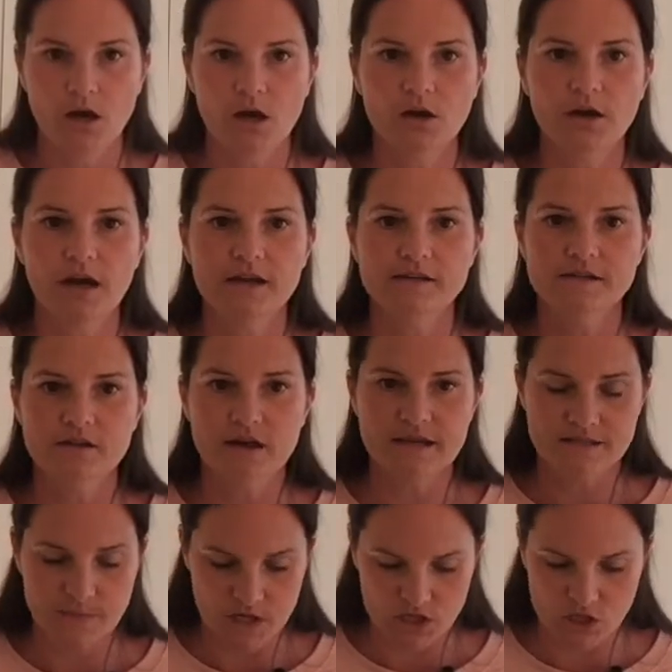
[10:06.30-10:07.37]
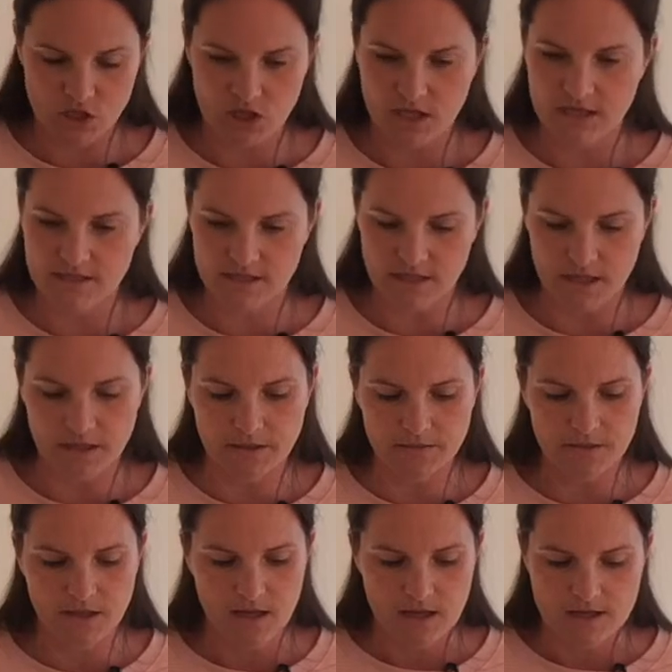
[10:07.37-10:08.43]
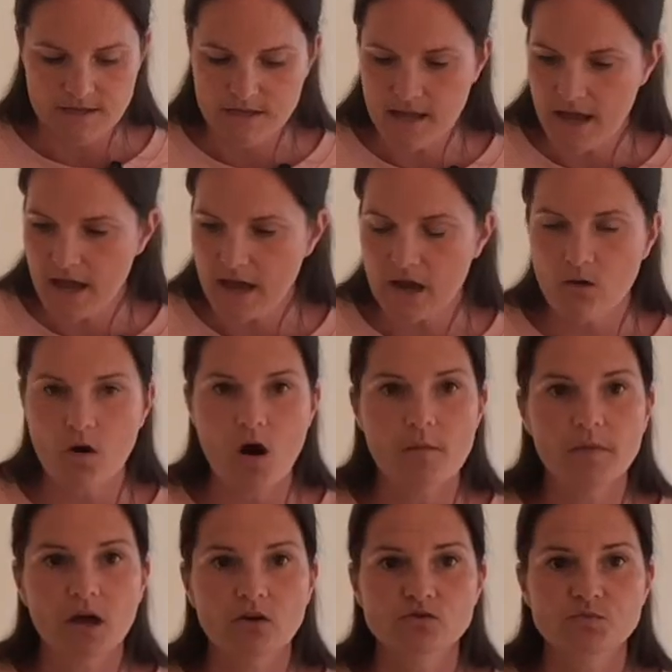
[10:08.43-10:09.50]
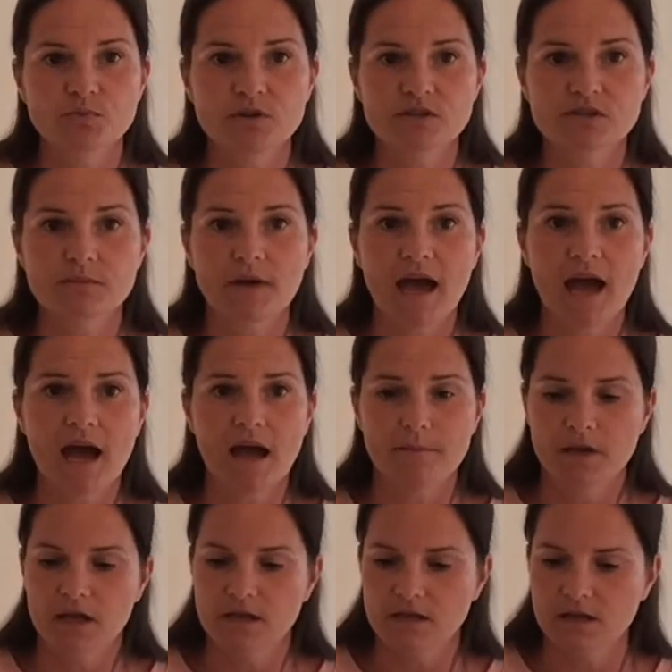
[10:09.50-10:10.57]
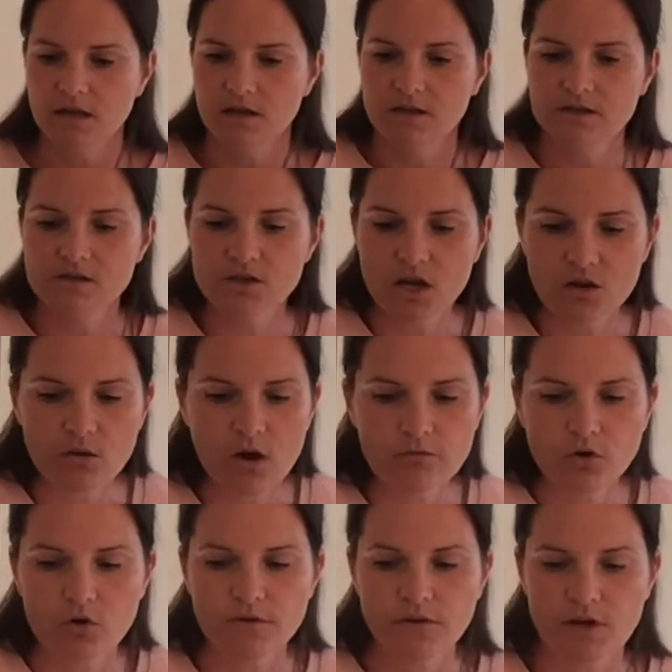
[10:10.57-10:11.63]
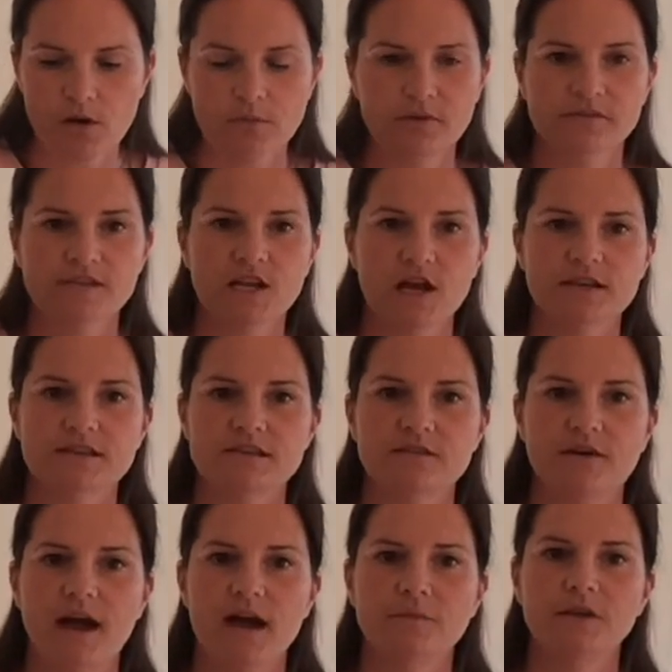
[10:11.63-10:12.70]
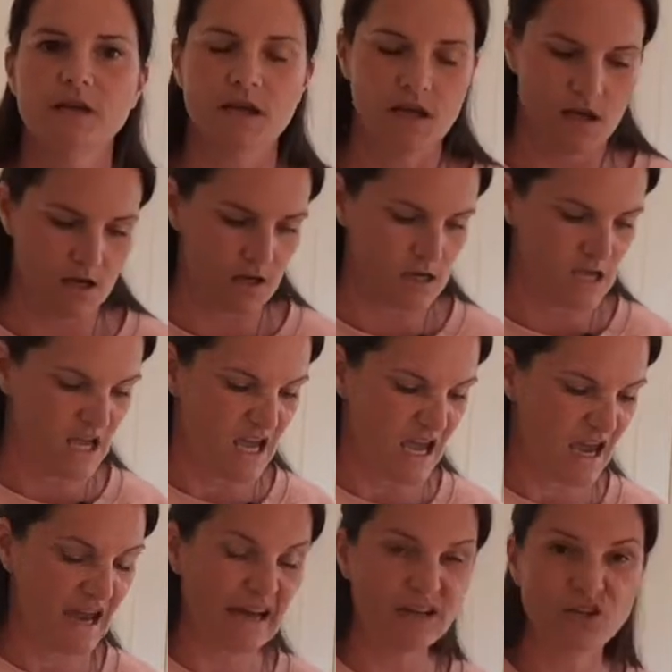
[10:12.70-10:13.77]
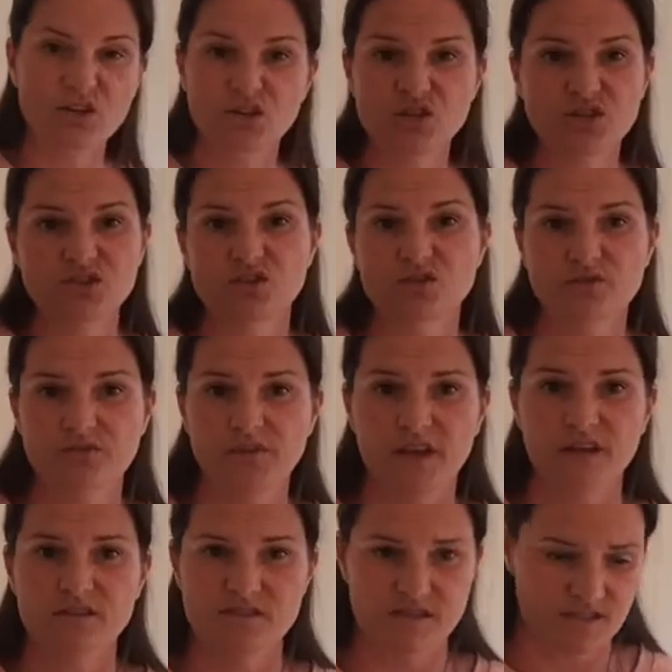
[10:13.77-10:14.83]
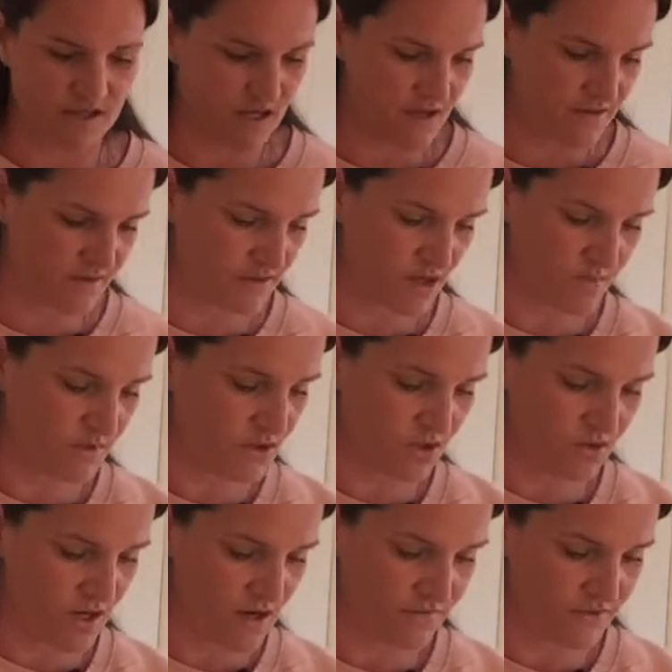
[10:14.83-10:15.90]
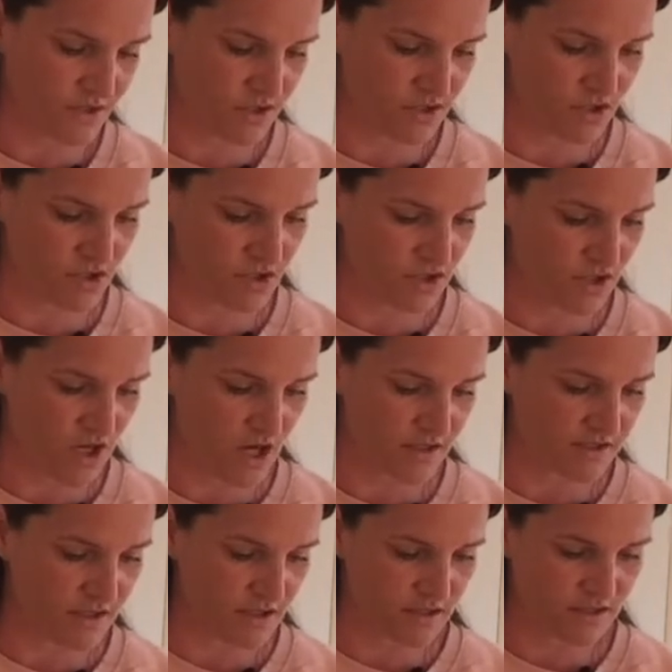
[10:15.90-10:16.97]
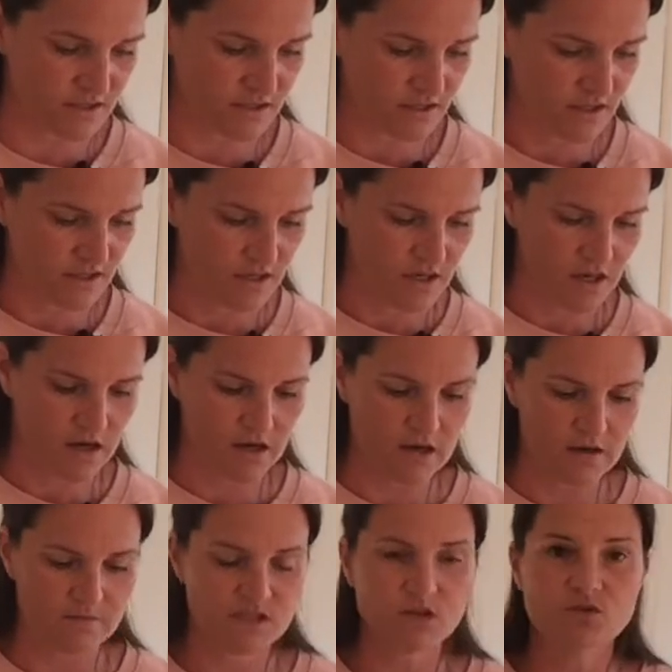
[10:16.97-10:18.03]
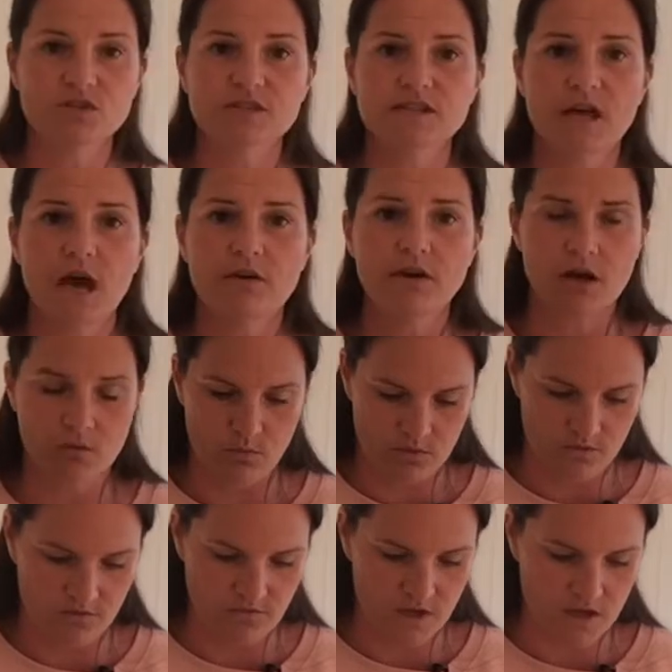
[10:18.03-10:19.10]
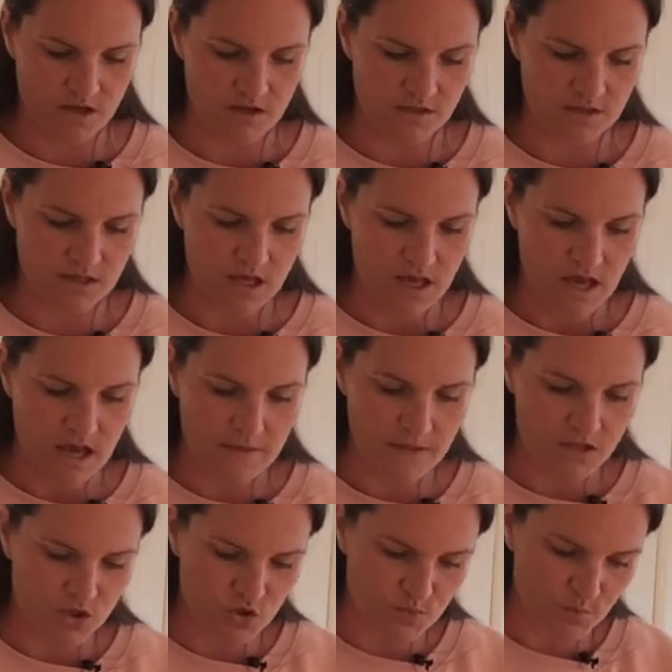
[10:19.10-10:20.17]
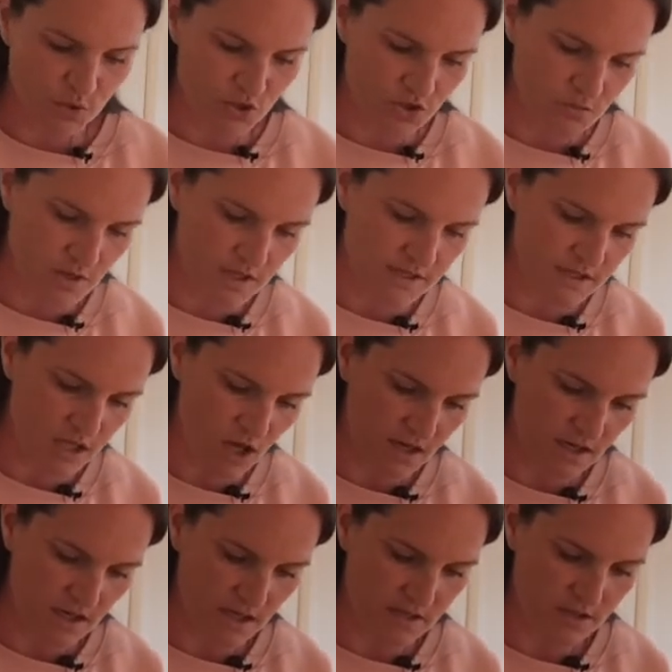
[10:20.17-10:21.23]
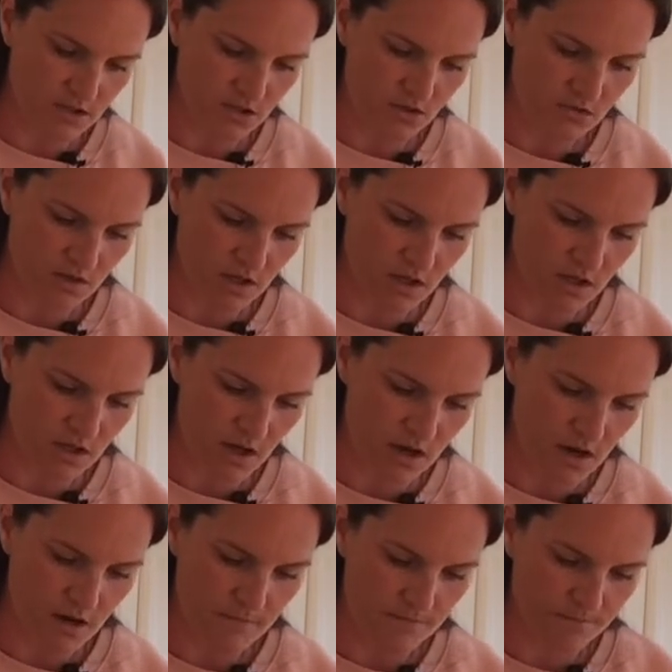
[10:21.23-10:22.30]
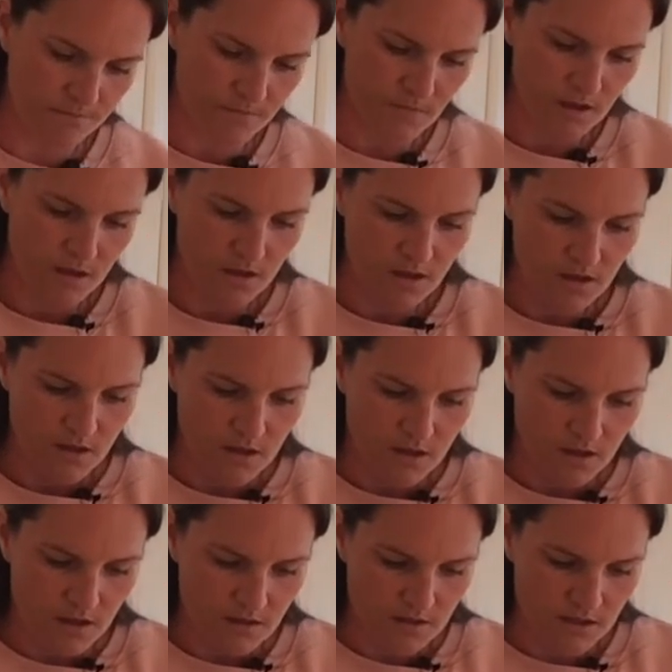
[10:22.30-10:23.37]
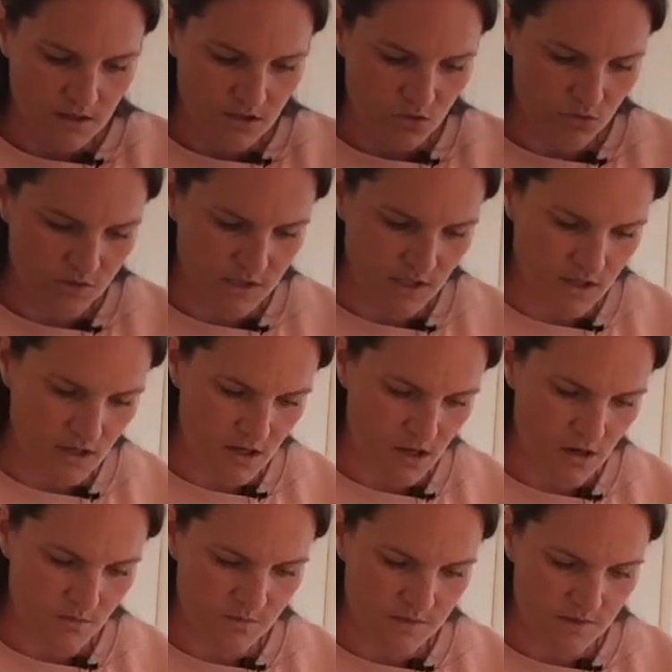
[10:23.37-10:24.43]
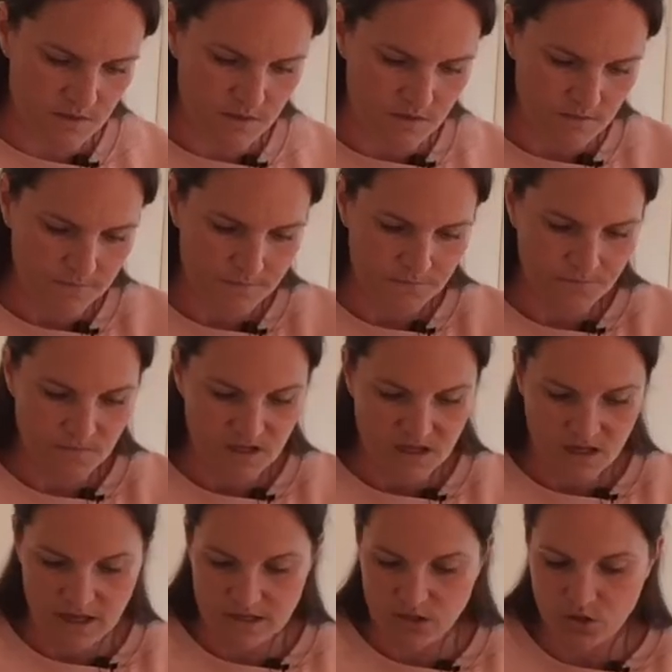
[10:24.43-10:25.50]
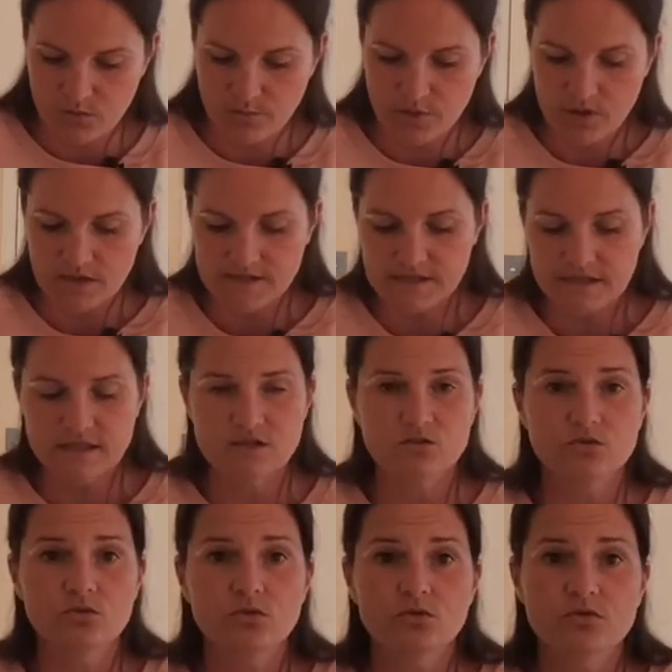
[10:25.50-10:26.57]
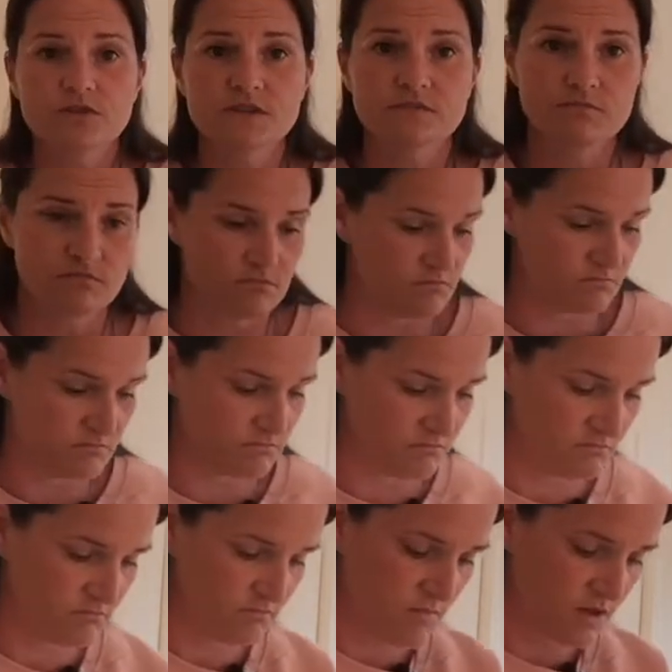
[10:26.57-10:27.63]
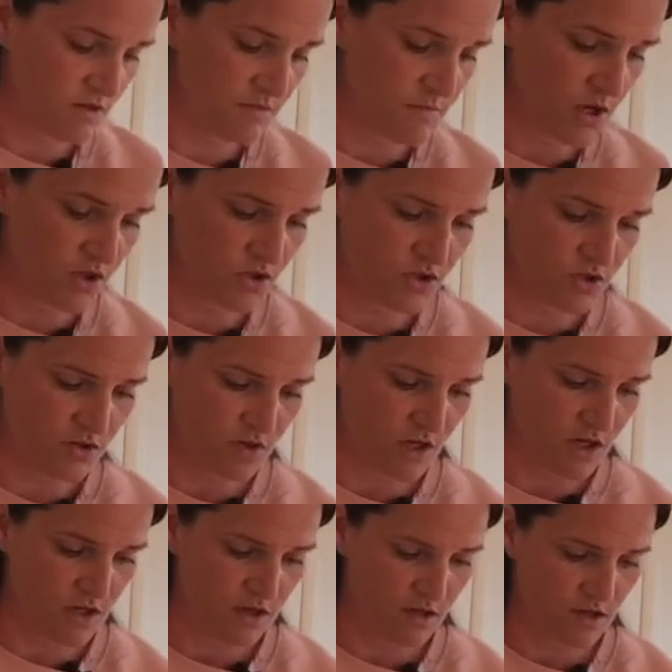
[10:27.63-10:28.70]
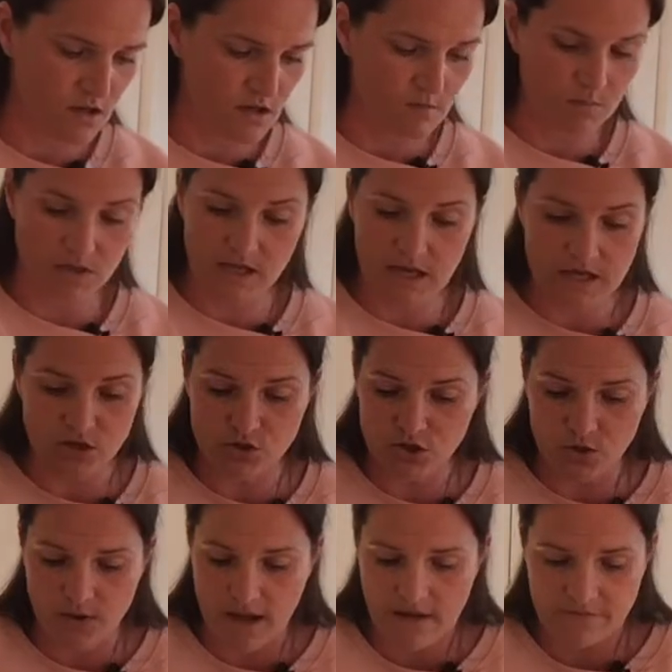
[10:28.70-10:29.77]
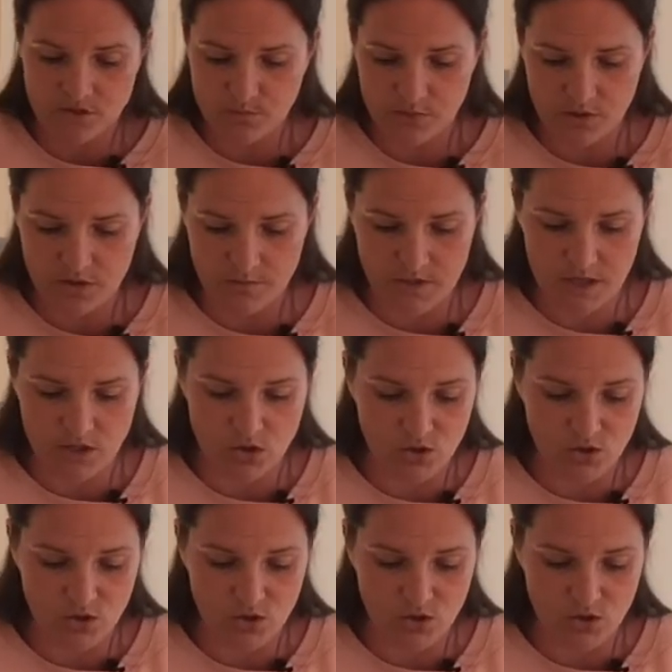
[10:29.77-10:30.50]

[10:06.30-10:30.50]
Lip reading: Okay, so that's my cheese in. Now I'm going to put some ham in. So I've got a couple of slices of ham in here, and you can just use your fingers to tear this up. You don't have to cut it. So just tear it up with your fingers and then just push them in slightly into the tortilla cups. And you can put as little or as much as you like. But again, you don't have to put them in.